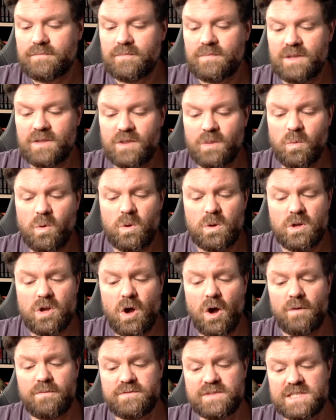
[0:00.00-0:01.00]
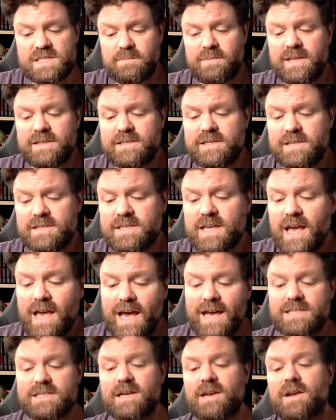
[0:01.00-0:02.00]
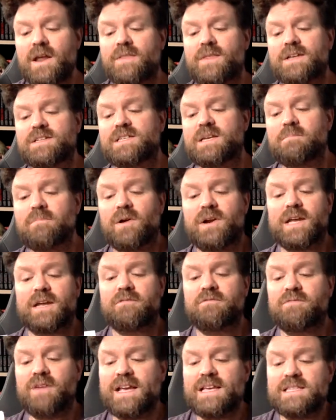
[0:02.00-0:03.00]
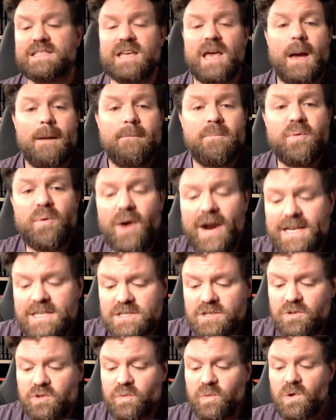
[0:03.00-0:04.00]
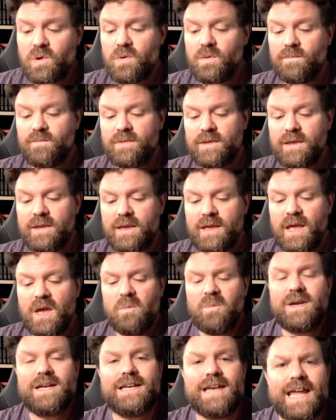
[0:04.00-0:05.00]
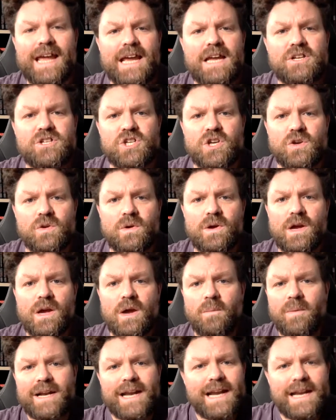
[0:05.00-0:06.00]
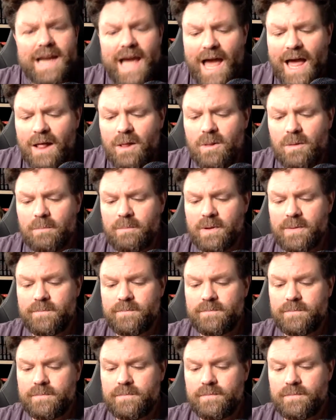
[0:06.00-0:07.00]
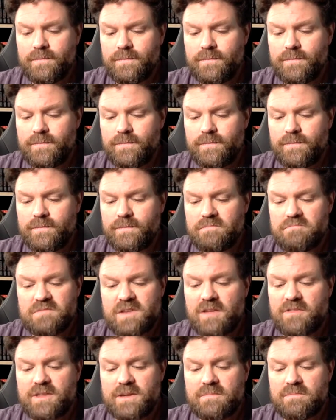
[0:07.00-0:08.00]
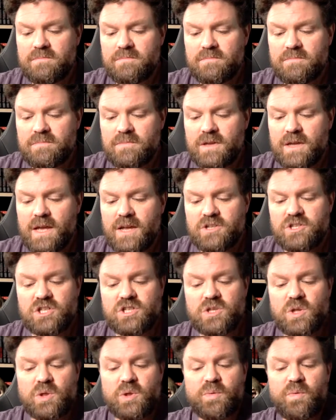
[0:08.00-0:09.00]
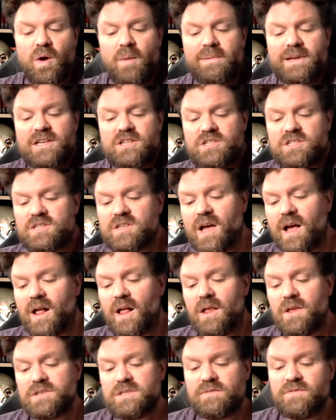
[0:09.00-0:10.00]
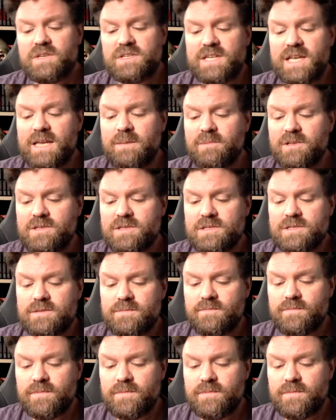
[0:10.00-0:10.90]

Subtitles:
The wall coughed splinters as another demonic face pressed through. We need you. We need help. Nothing. Just the throbbing snarls of the demons.